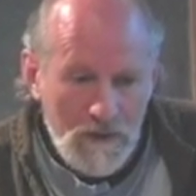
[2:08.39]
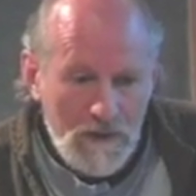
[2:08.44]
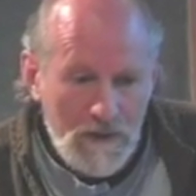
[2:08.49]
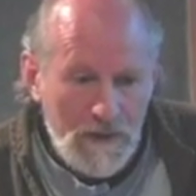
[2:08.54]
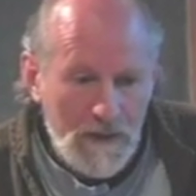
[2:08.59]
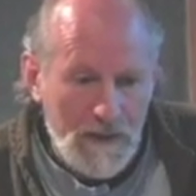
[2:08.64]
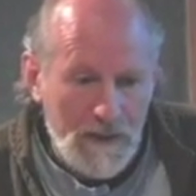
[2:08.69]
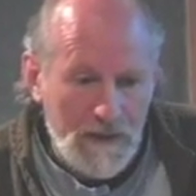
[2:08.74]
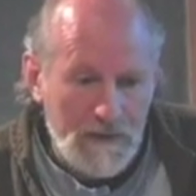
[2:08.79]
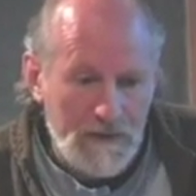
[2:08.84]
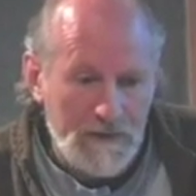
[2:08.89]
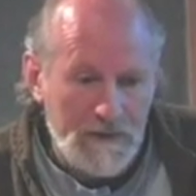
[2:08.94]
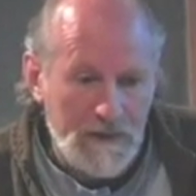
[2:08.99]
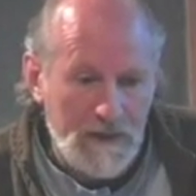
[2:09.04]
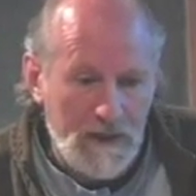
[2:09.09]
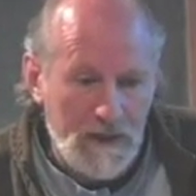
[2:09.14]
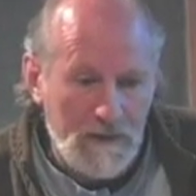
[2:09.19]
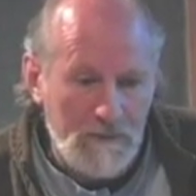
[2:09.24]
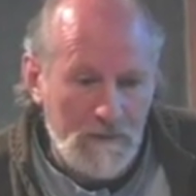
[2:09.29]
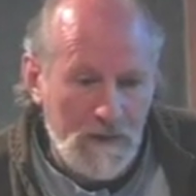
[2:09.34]
And
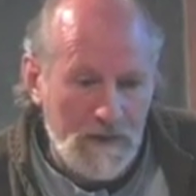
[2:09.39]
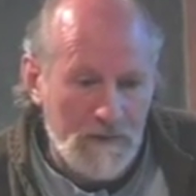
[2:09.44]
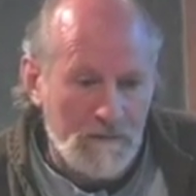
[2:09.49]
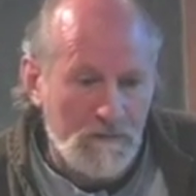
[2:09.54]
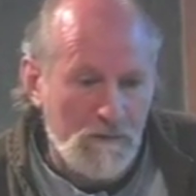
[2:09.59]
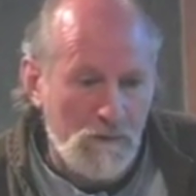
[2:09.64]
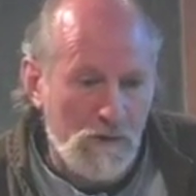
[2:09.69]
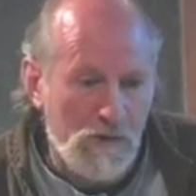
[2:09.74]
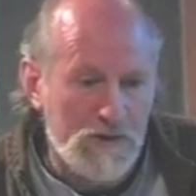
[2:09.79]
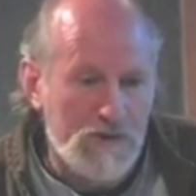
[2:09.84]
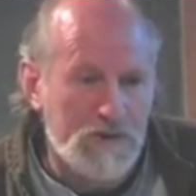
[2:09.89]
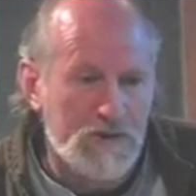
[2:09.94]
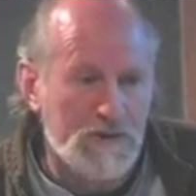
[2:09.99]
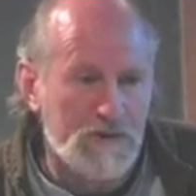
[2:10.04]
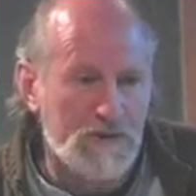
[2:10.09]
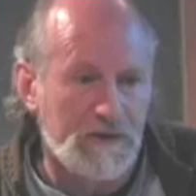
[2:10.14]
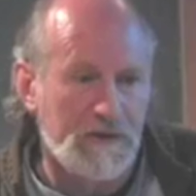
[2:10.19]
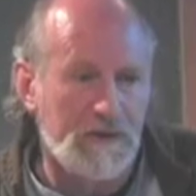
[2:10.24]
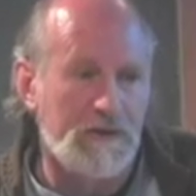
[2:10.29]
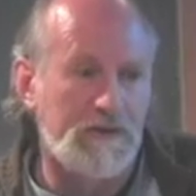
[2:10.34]

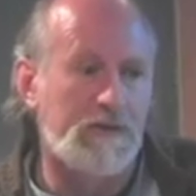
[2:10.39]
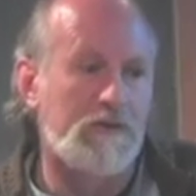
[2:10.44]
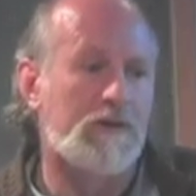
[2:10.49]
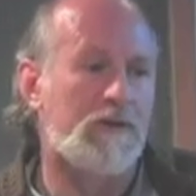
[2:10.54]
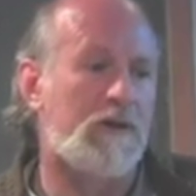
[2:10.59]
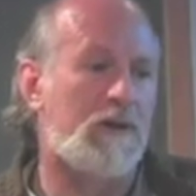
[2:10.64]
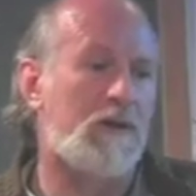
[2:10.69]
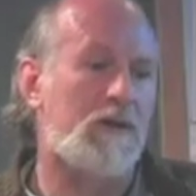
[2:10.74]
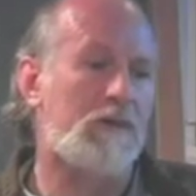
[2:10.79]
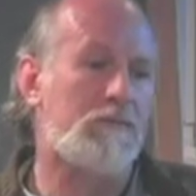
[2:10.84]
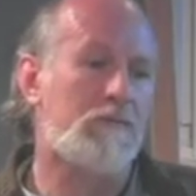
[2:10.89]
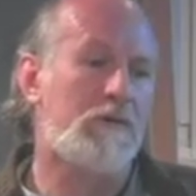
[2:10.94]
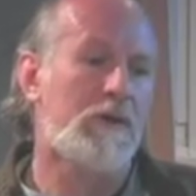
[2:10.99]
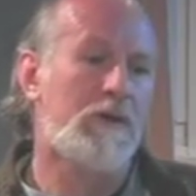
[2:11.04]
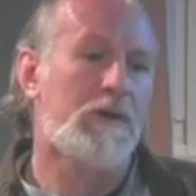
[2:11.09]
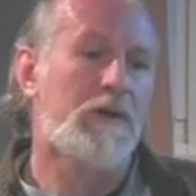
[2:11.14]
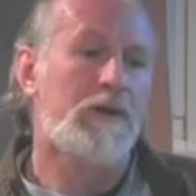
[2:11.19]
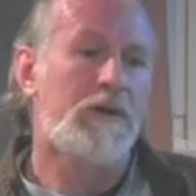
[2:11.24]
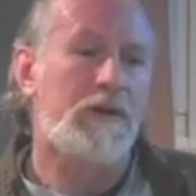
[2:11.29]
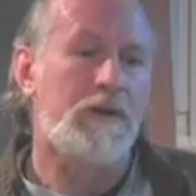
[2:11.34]
unfortunately,
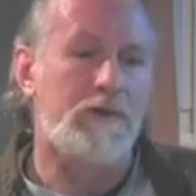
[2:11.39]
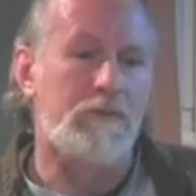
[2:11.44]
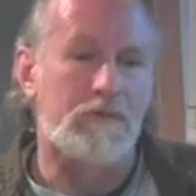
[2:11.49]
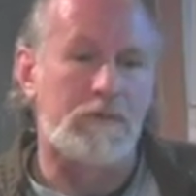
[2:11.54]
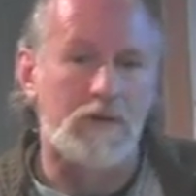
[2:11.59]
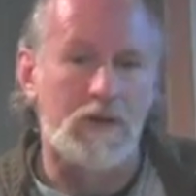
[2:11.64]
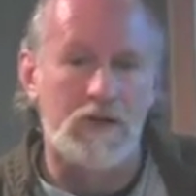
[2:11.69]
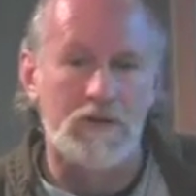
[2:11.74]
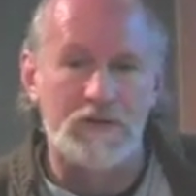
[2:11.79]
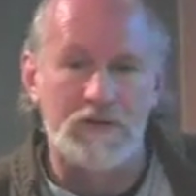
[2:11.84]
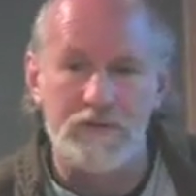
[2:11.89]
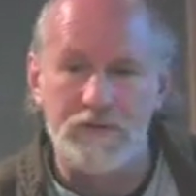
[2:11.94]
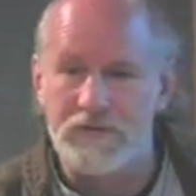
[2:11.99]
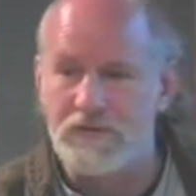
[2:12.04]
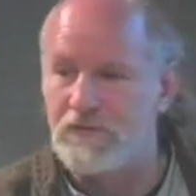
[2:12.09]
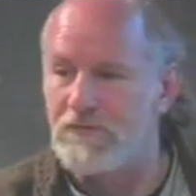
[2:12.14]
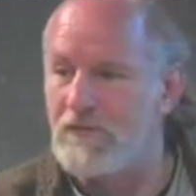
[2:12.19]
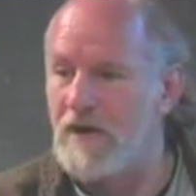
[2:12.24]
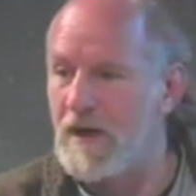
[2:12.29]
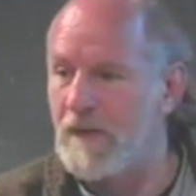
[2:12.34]
he was
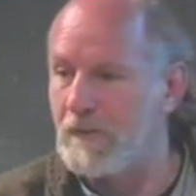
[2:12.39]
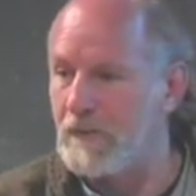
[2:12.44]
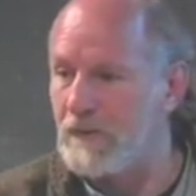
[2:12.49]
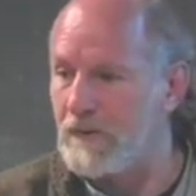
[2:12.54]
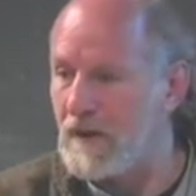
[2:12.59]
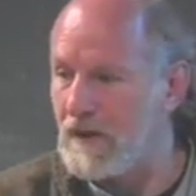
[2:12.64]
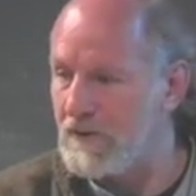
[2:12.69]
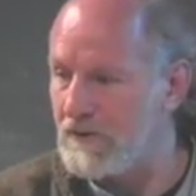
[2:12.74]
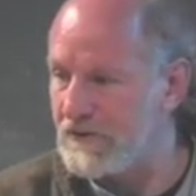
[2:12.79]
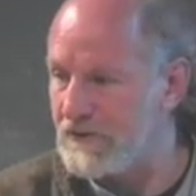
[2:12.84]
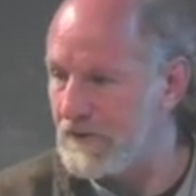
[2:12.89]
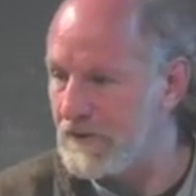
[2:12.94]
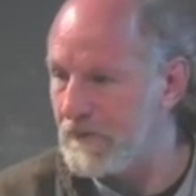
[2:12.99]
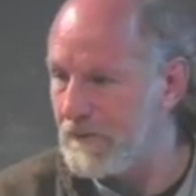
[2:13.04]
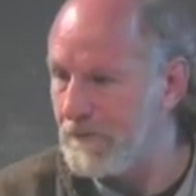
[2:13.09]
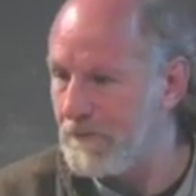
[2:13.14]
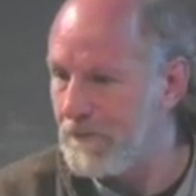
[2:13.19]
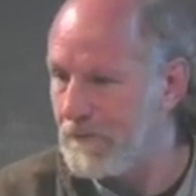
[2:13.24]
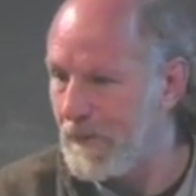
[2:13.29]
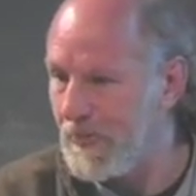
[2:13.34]
a rabble-rouser.
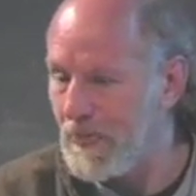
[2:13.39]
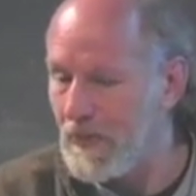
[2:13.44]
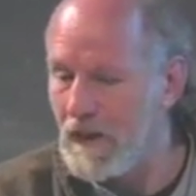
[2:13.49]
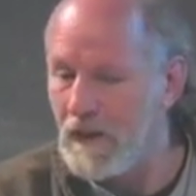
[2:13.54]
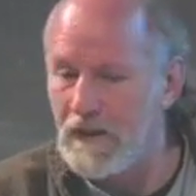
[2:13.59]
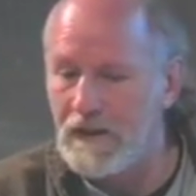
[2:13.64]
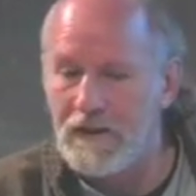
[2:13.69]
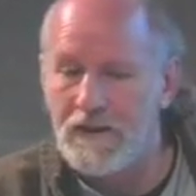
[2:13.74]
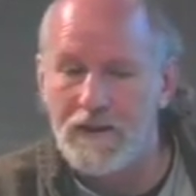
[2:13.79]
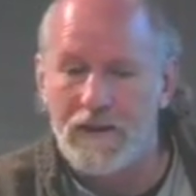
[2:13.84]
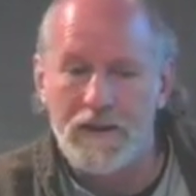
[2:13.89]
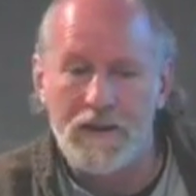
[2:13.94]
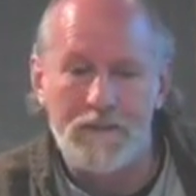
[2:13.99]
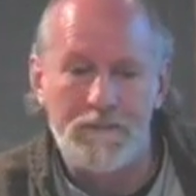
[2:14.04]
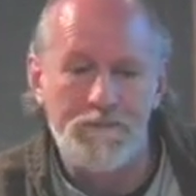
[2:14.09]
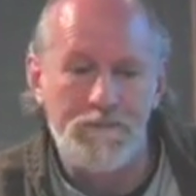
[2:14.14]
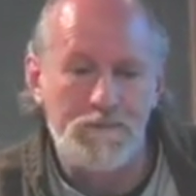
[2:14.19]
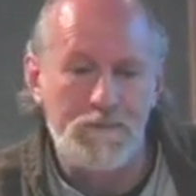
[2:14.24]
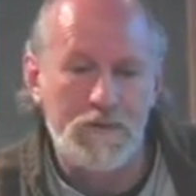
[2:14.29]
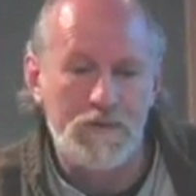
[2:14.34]

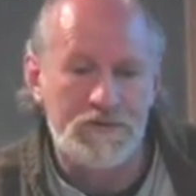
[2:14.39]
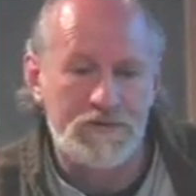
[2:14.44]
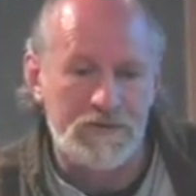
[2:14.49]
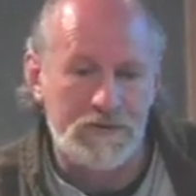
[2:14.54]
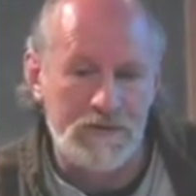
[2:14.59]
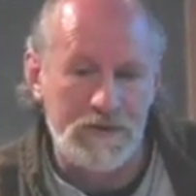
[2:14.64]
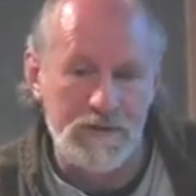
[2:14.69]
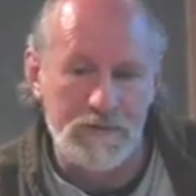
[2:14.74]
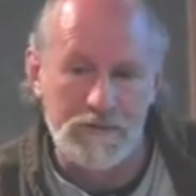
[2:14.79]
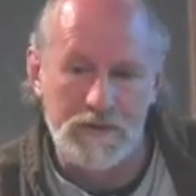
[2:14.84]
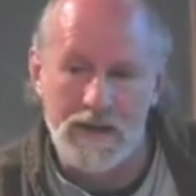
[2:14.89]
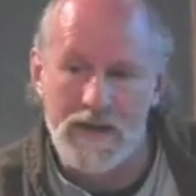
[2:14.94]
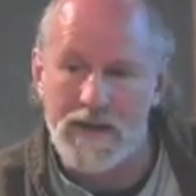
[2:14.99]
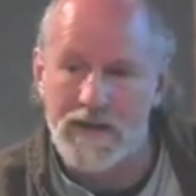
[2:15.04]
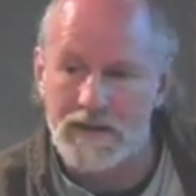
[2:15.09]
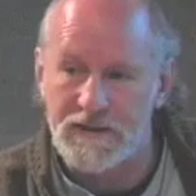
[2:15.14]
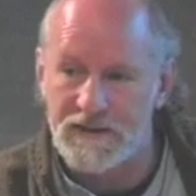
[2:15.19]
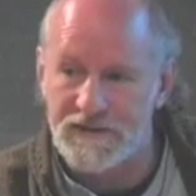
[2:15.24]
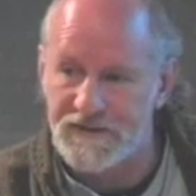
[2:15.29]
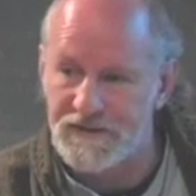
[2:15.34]
And so he would
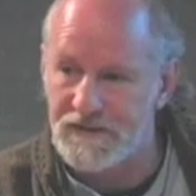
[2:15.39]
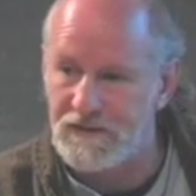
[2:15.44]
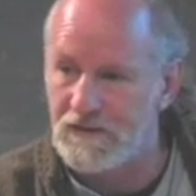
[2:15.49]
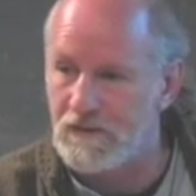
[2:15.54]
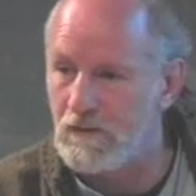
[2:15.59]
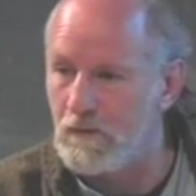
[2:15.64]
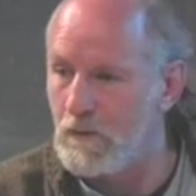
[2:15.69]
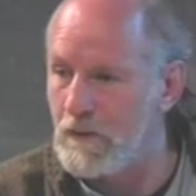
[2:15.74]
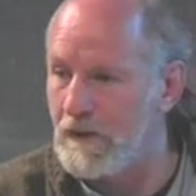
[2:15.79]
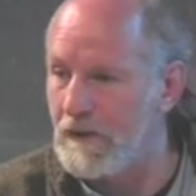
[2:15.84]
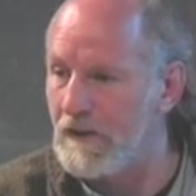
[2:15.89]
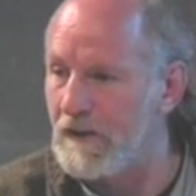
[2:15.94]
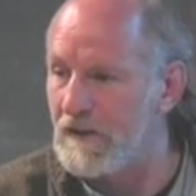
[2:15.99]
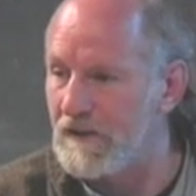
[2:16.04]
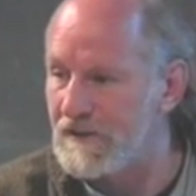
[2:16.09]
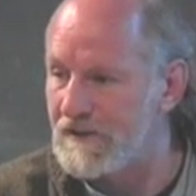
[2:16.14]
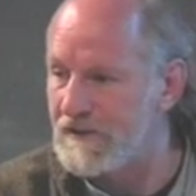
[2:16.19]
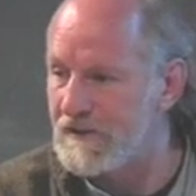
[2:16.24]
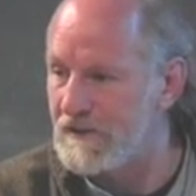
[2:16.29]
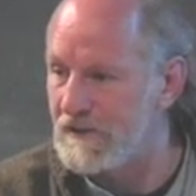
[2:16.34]
act as a
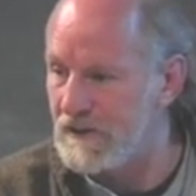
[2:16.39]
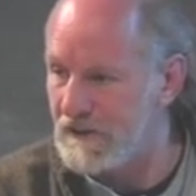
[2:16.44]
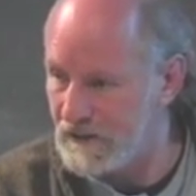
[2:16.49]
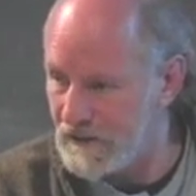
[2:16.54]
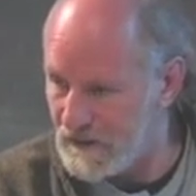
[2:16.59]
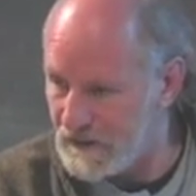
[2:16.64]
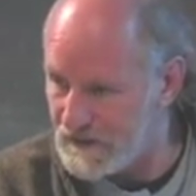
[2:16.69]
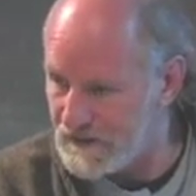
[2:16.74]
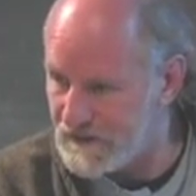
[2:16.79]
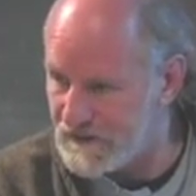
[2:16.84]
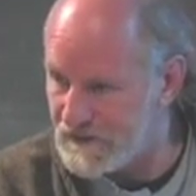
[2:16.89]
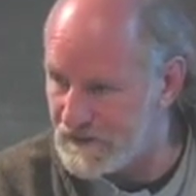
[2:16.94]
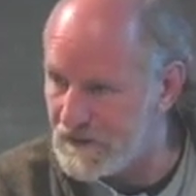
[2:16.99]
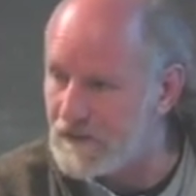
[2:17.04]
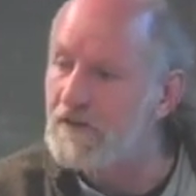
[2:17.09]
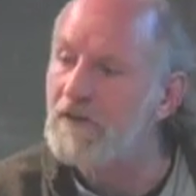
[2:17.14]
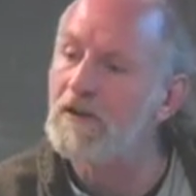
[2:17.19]
witness against